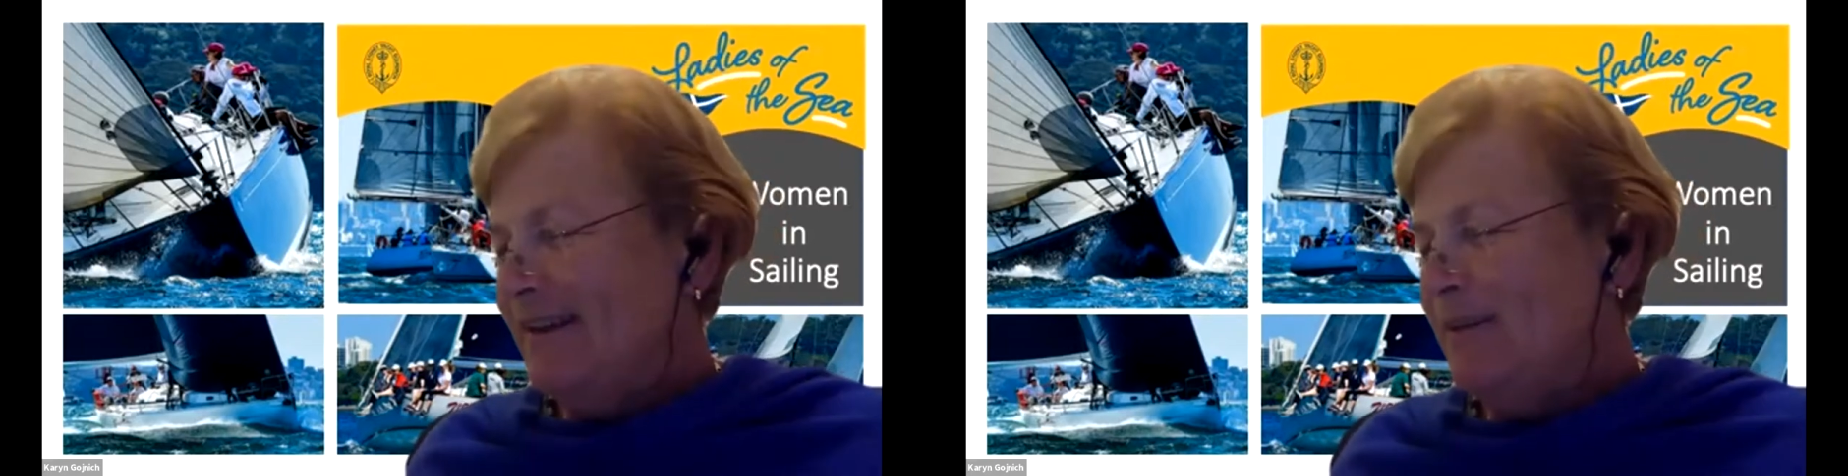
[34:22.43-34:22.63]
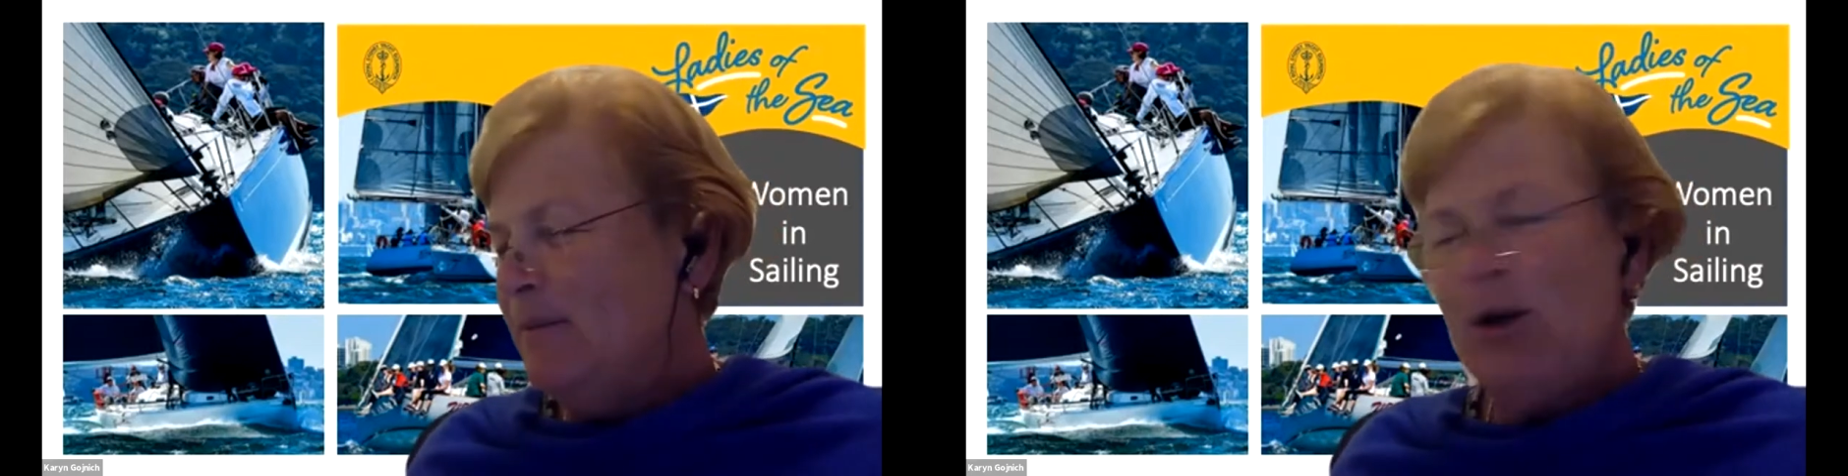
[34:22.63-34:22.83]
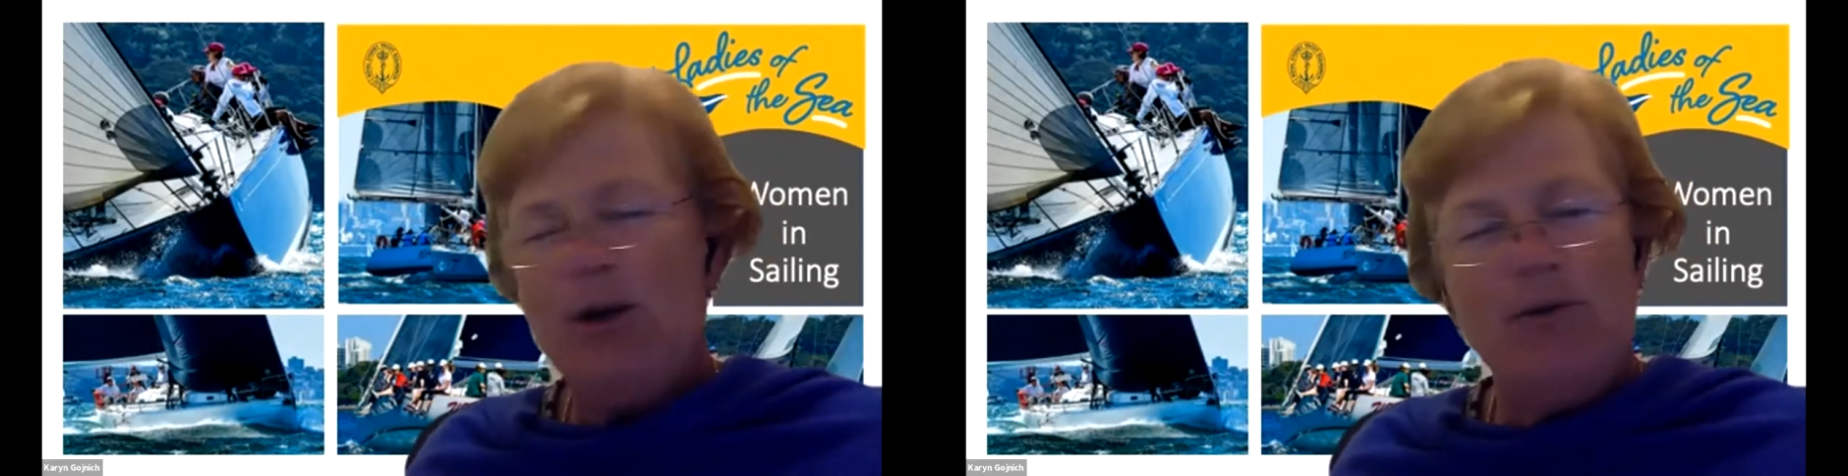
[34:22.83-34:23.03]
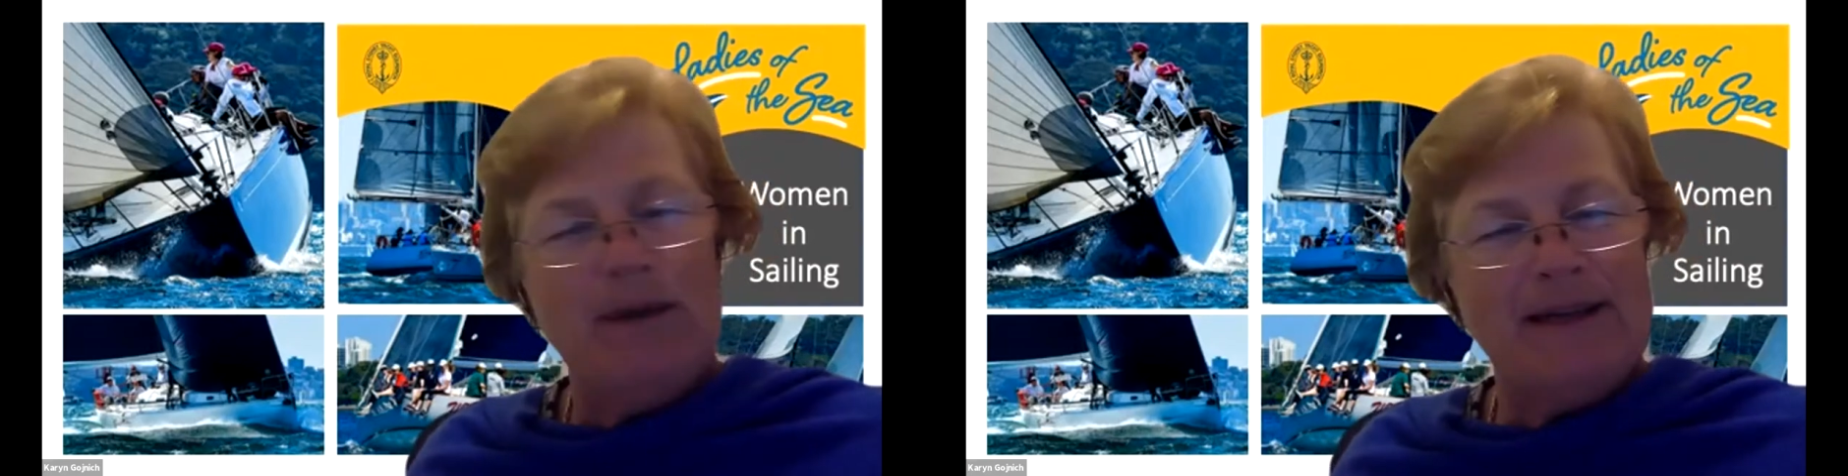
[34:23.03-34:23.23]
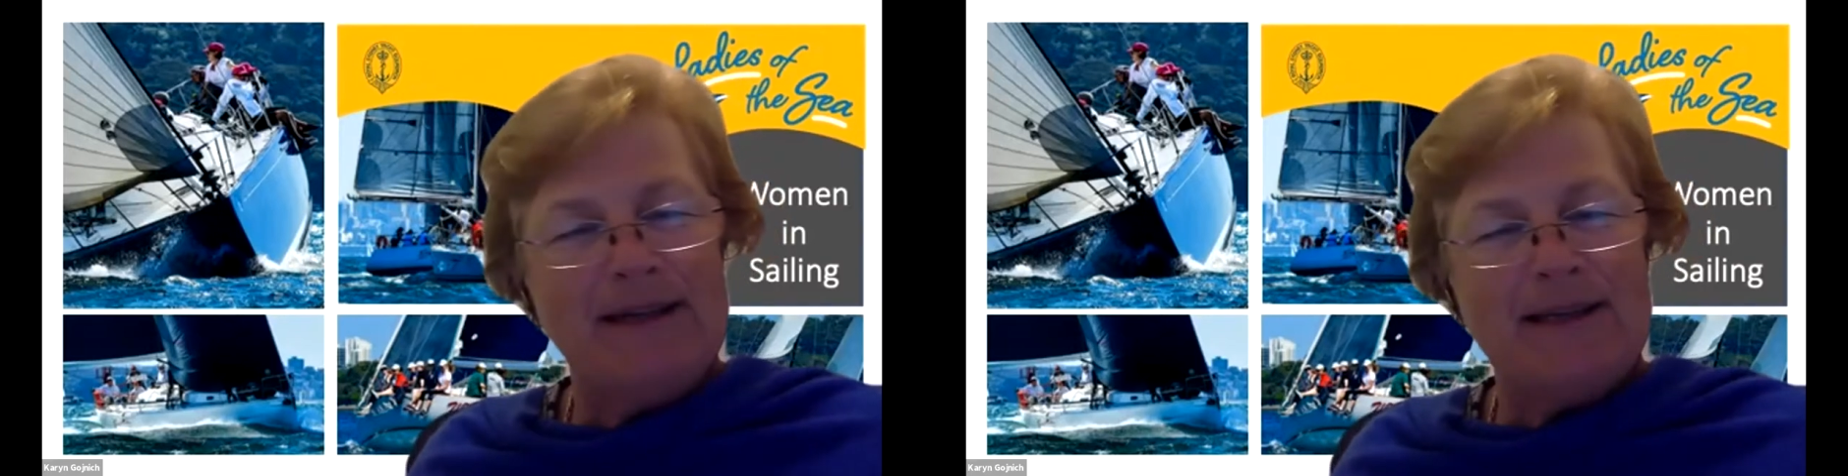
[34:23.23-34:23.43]

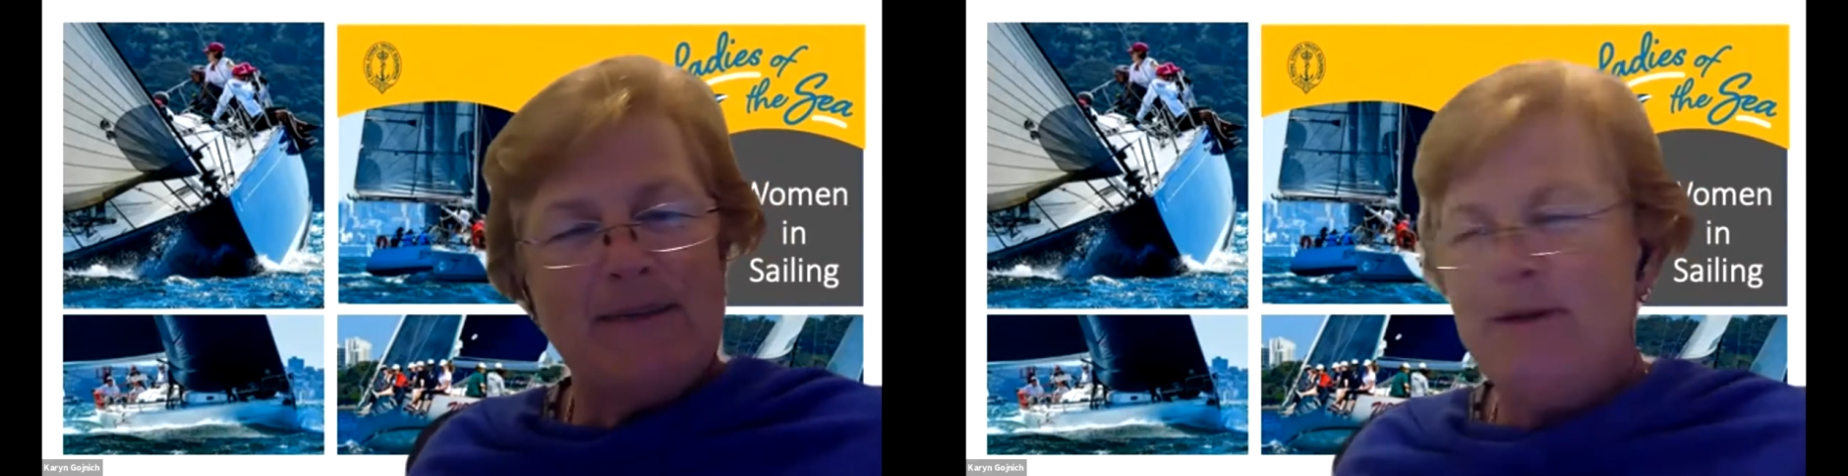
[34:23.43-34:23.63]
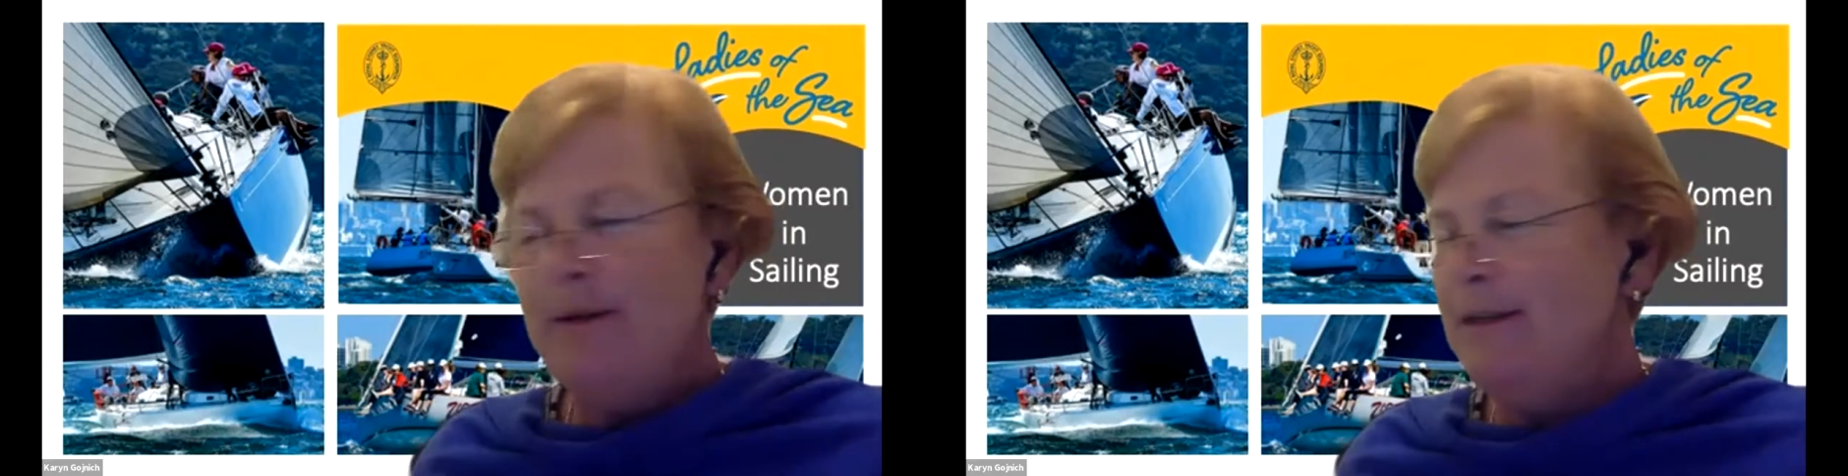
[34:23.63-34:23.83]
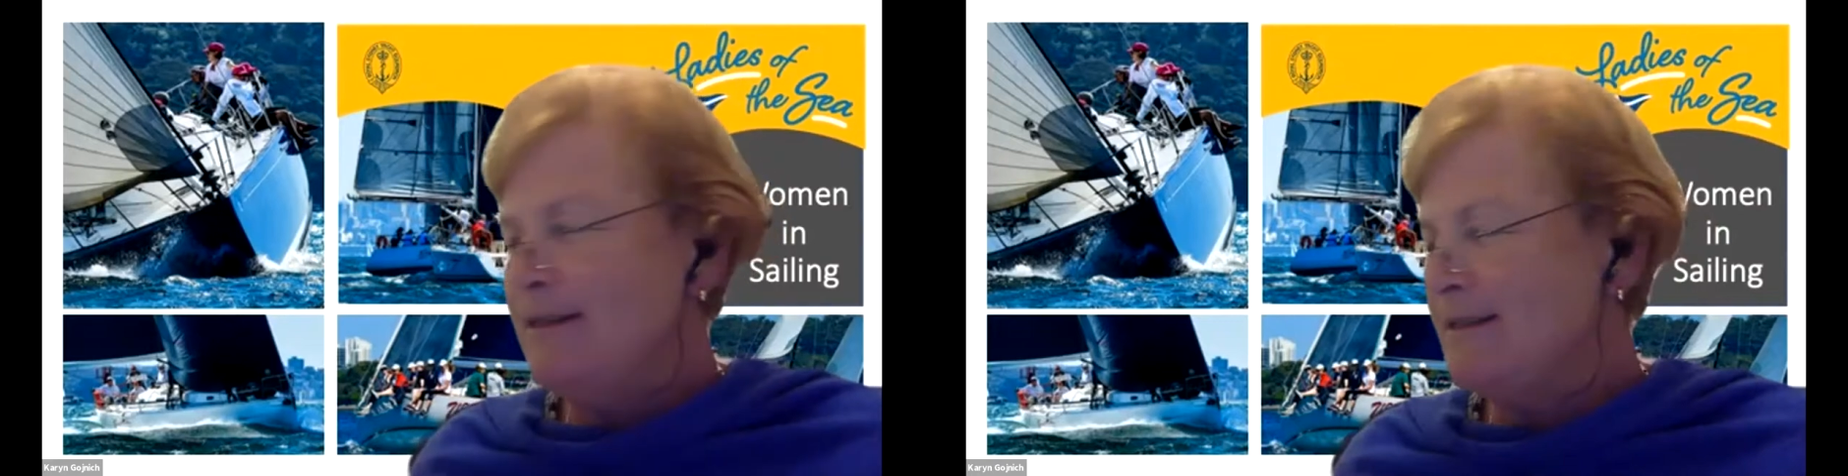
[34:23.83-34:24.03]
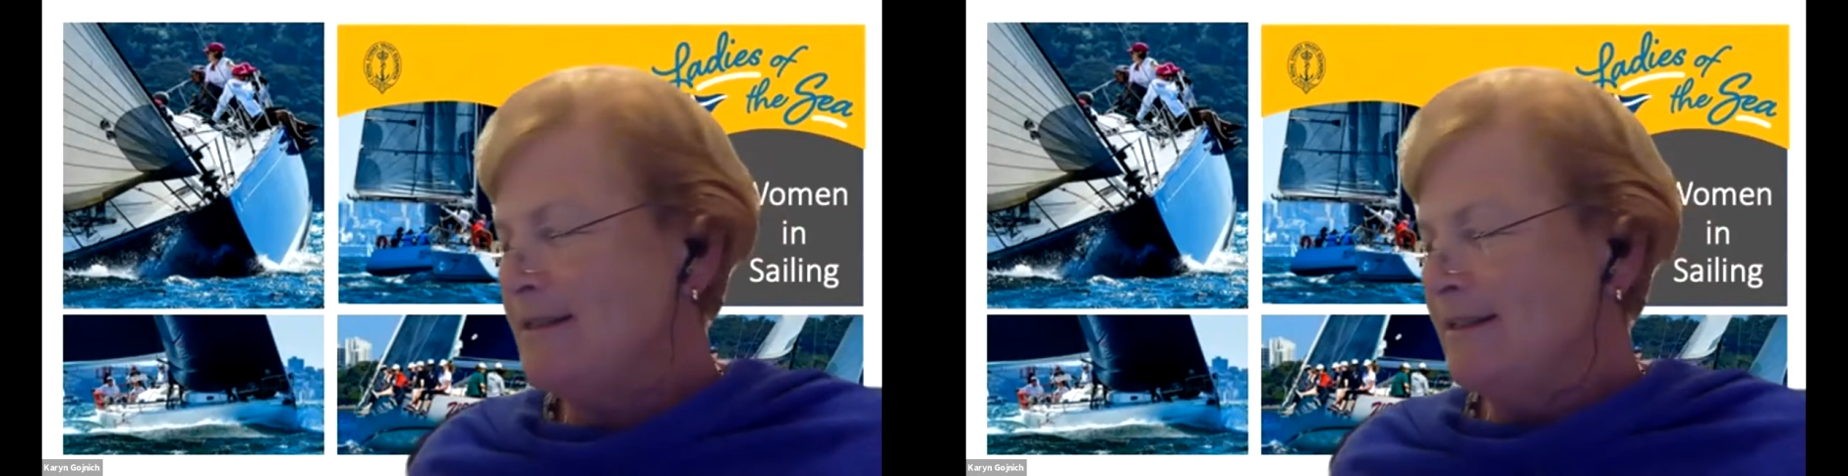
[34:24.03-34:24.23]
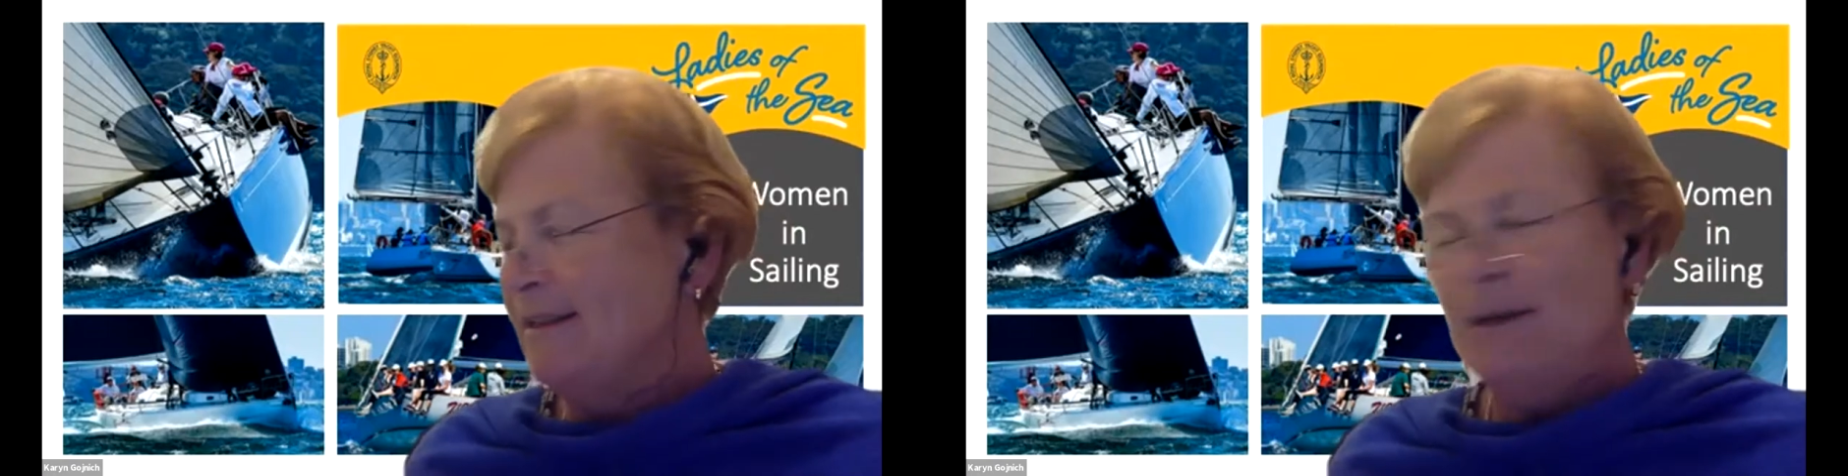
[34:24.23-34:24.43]
Hobart experience.